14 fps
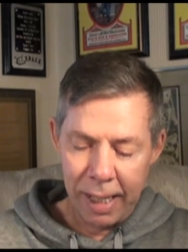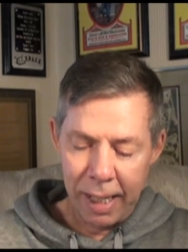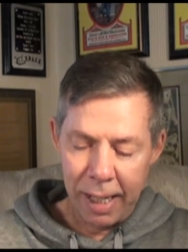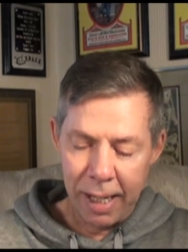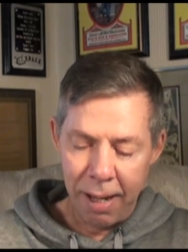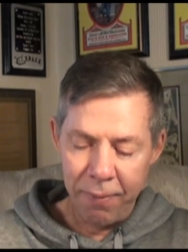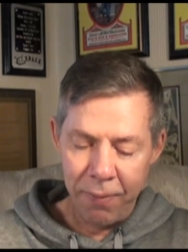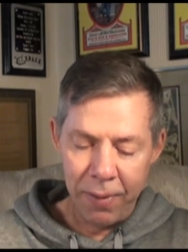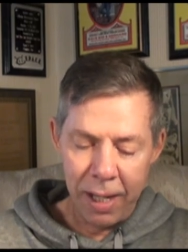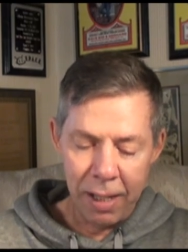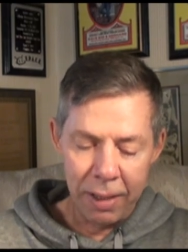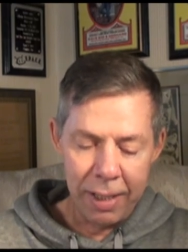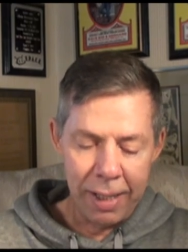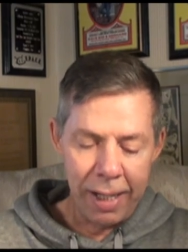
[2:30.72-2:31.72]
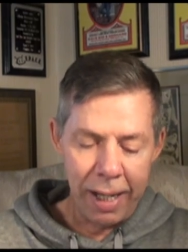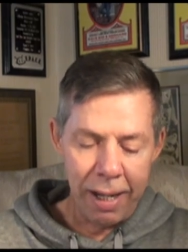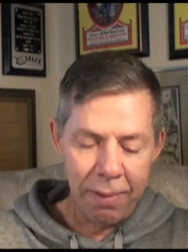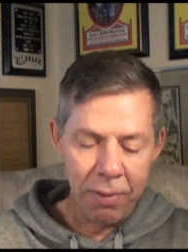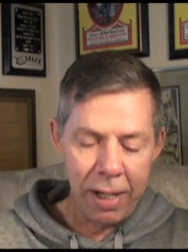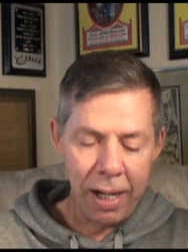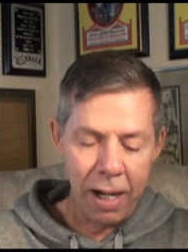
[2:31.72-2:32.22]
And I failed in
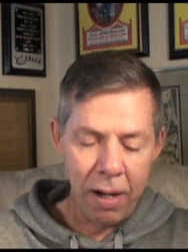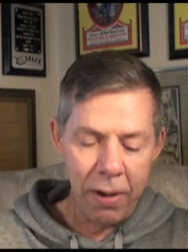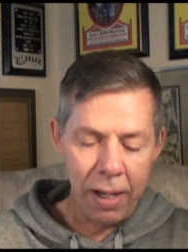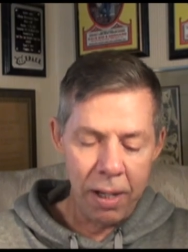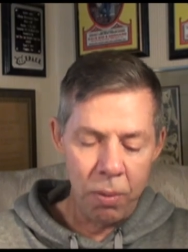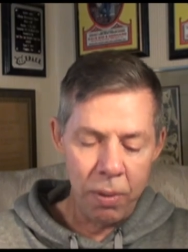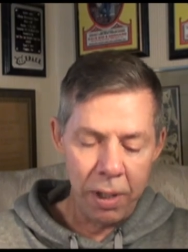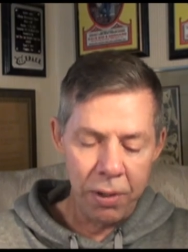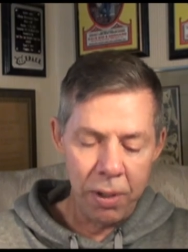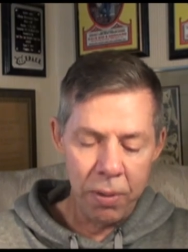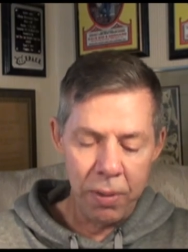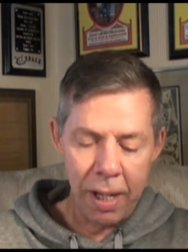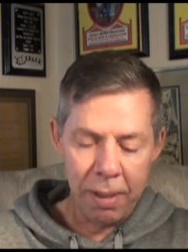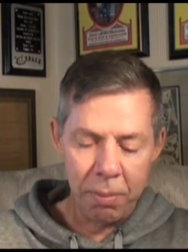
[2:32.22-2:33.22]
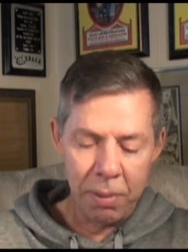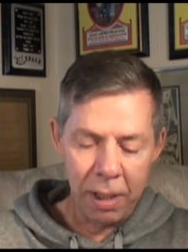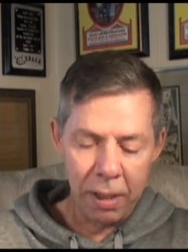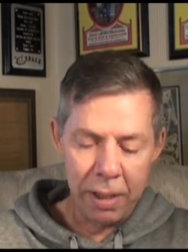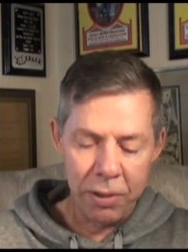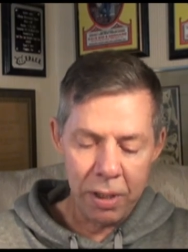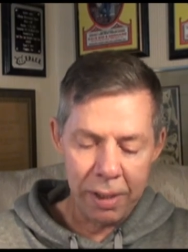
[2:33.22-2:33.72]
every area where you not
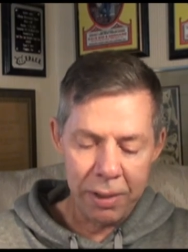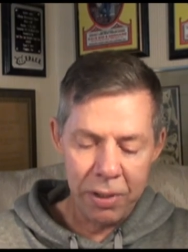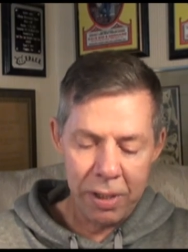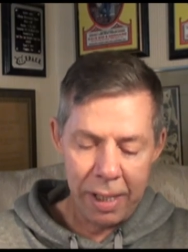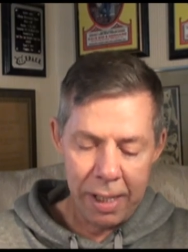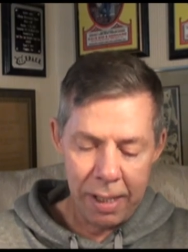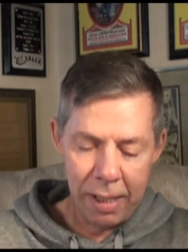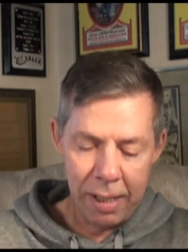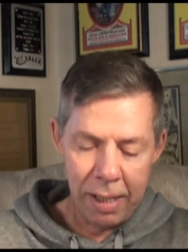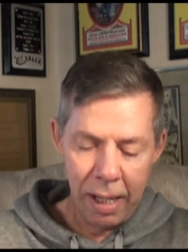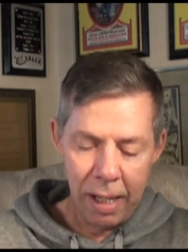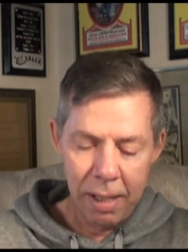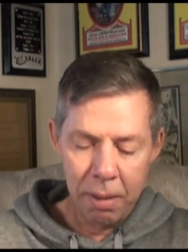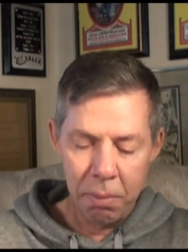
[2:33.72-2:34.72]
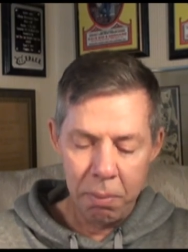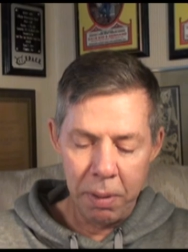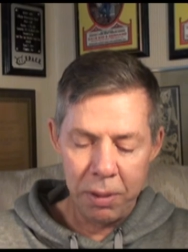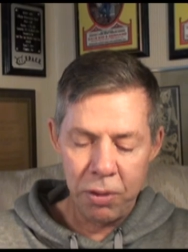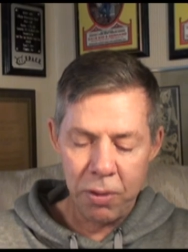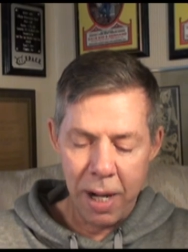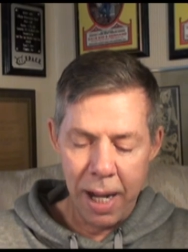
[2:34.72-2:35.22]
merely succeeded,
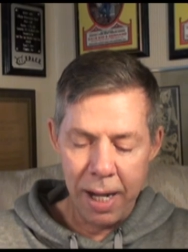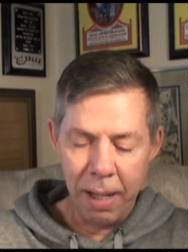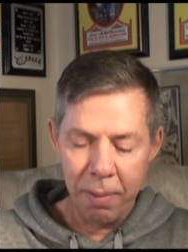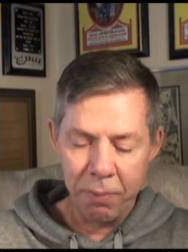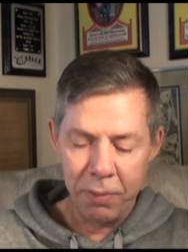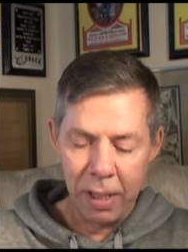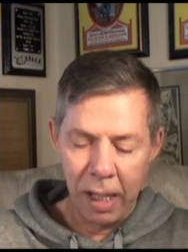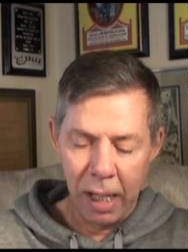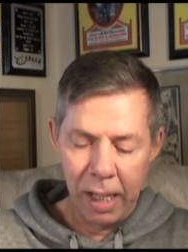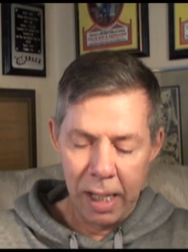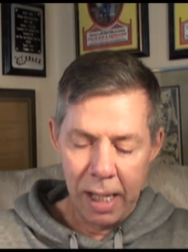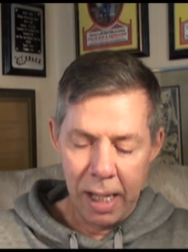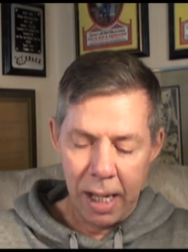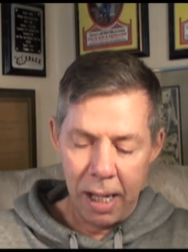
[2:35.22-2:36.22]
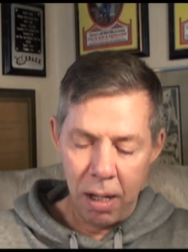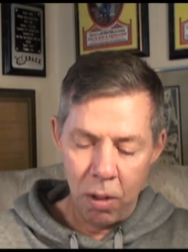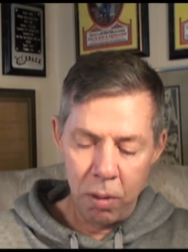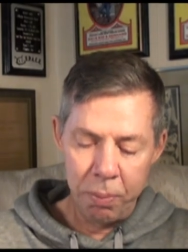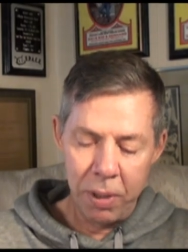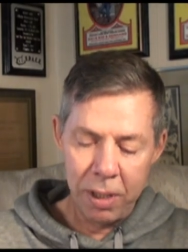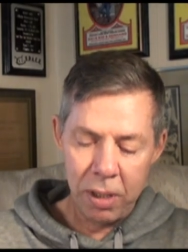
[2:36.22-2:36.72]
but triumphed. I
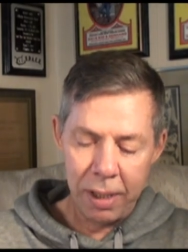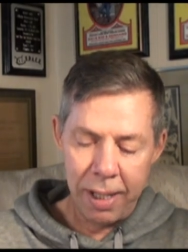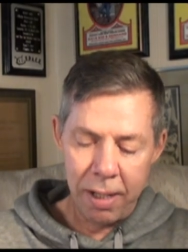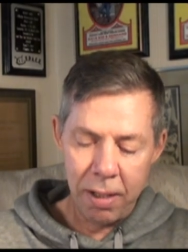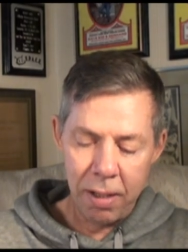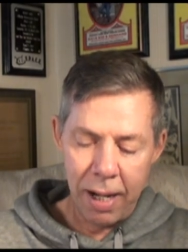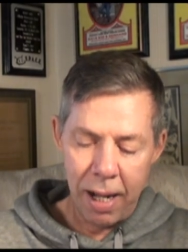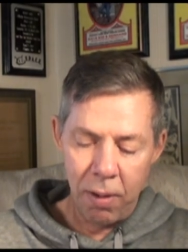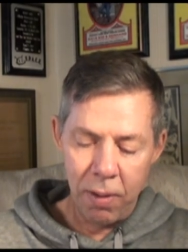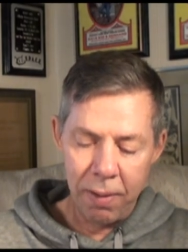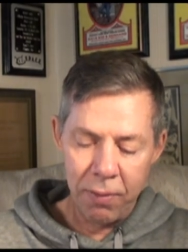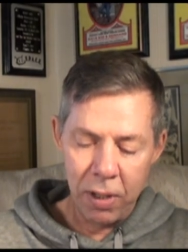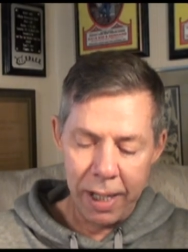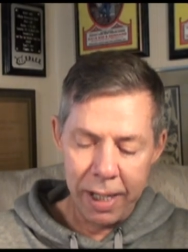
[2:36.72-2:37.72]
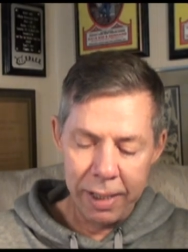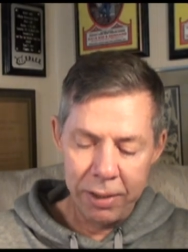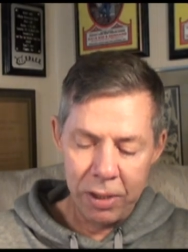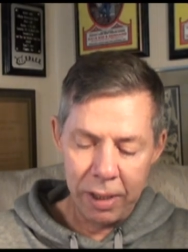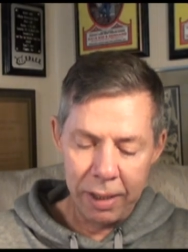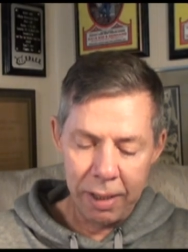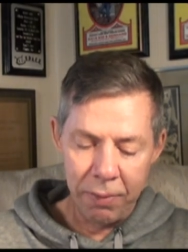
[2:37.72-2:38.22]
hope this letter, however
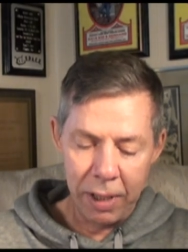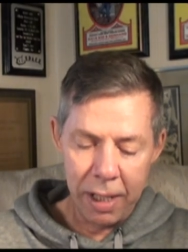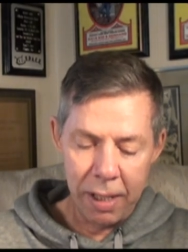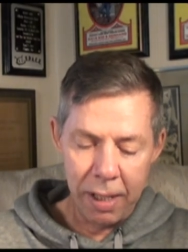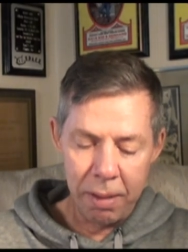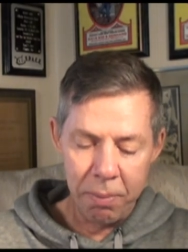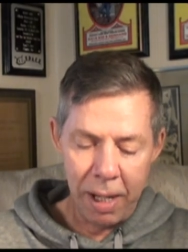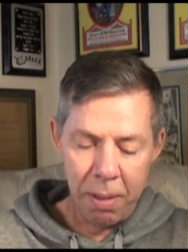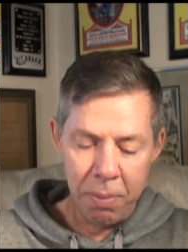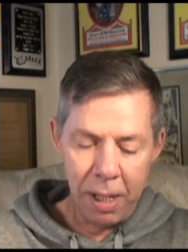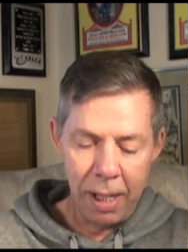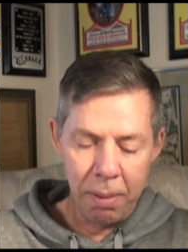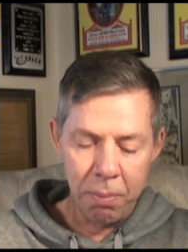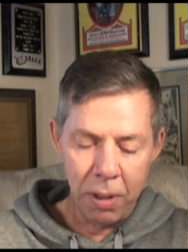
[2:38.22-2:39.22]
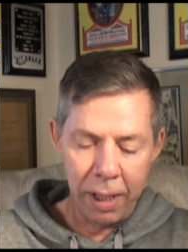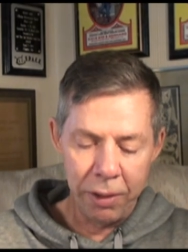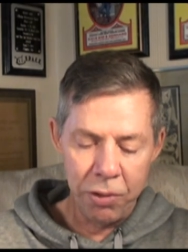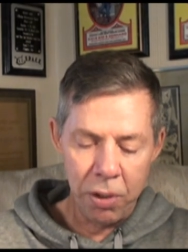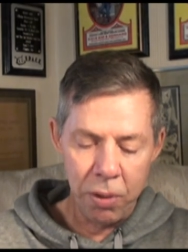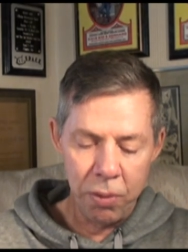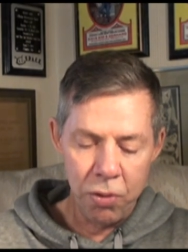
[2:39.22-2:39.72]
insignificant it may be,
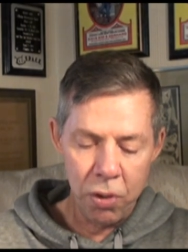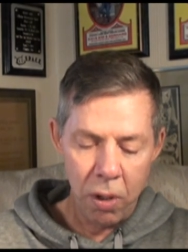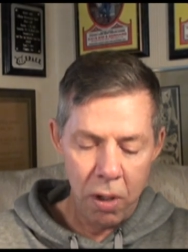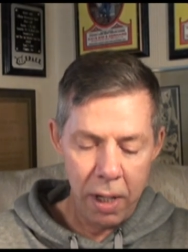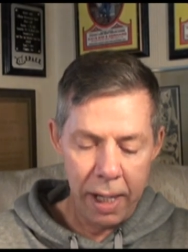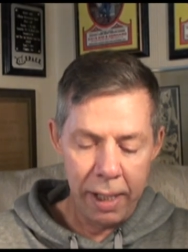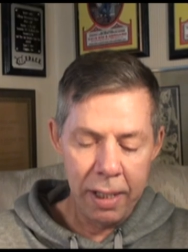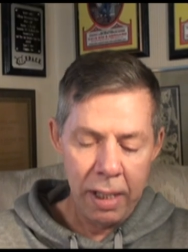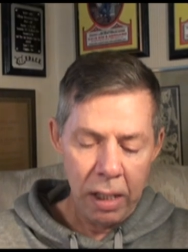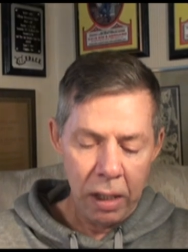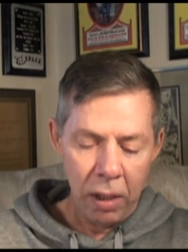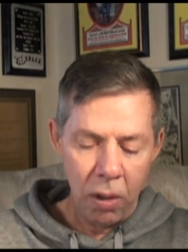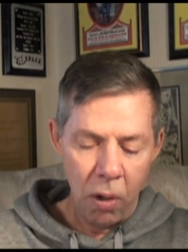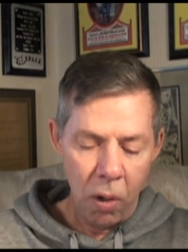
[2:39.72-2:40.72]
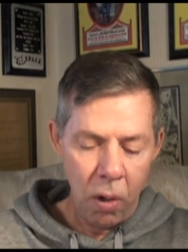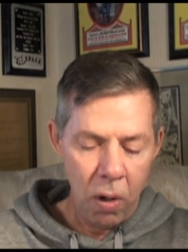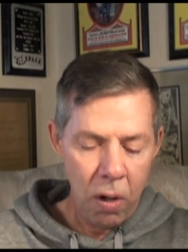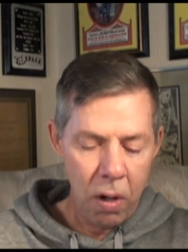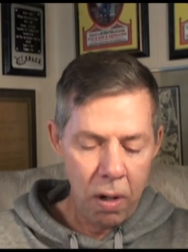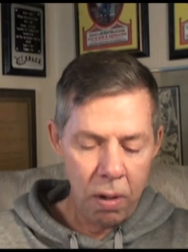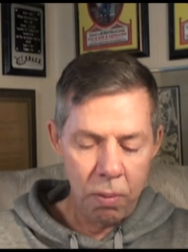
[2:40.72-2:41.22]
brings you joy,
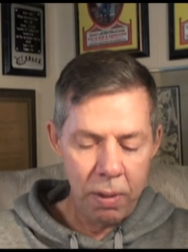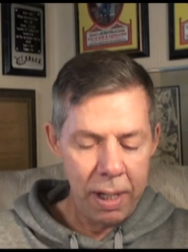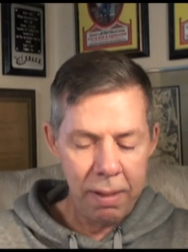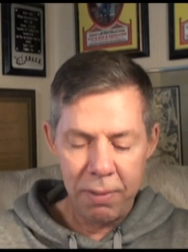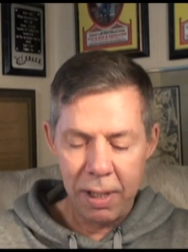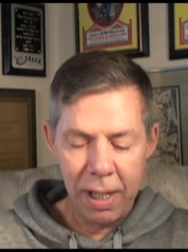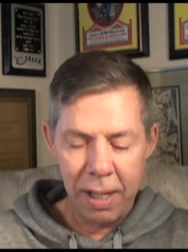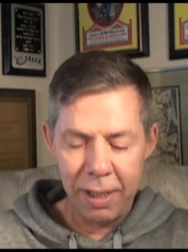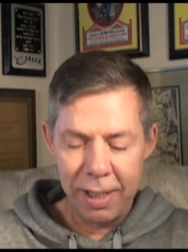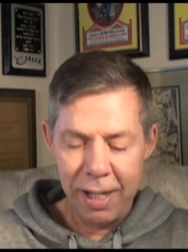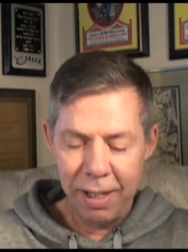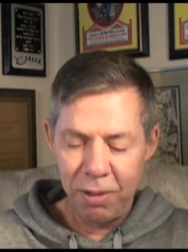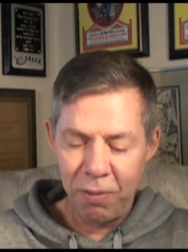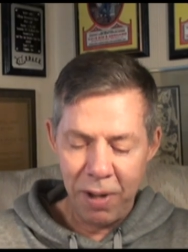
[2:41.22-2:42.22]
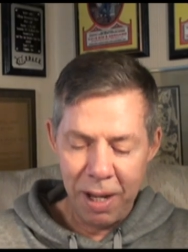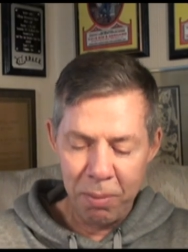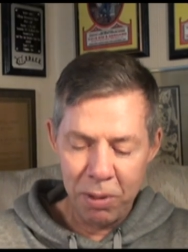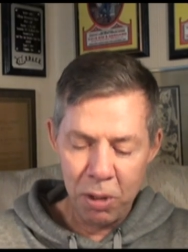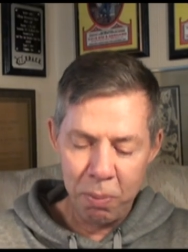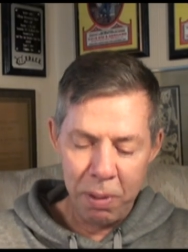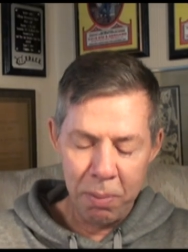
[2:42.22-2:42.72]
or whatever the hell it is
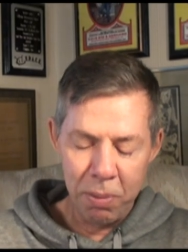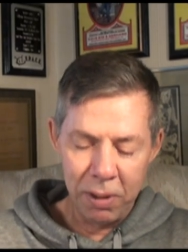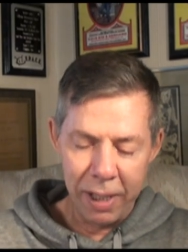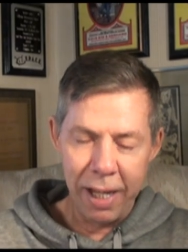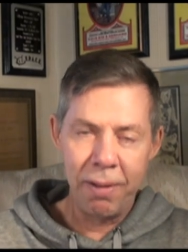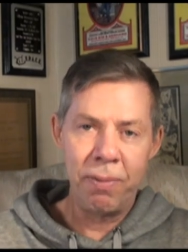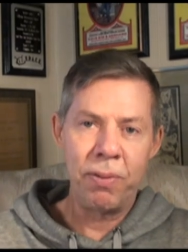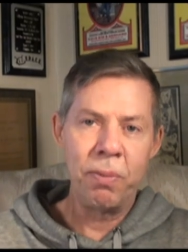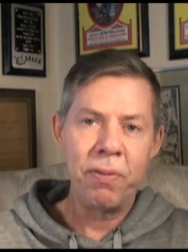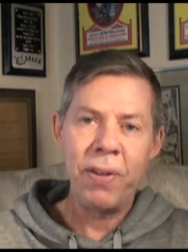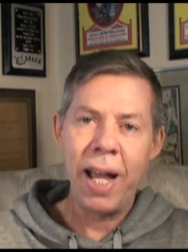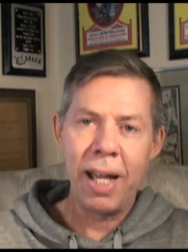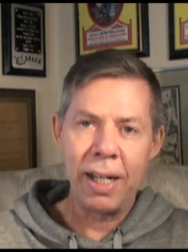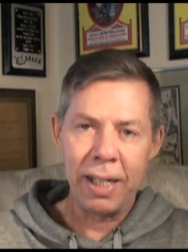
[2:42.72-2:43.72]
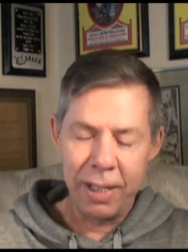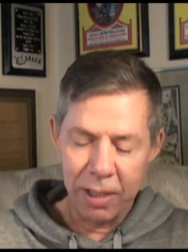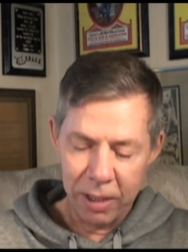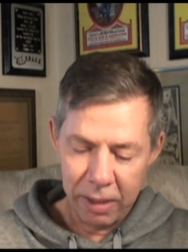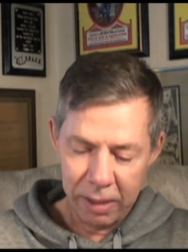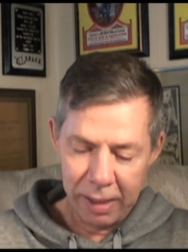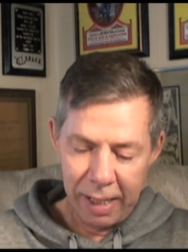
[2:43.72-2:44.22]
famous people get from fan
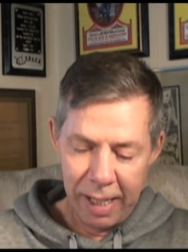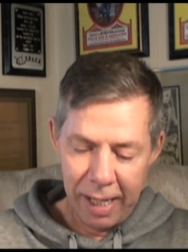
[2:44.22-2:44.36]
letters.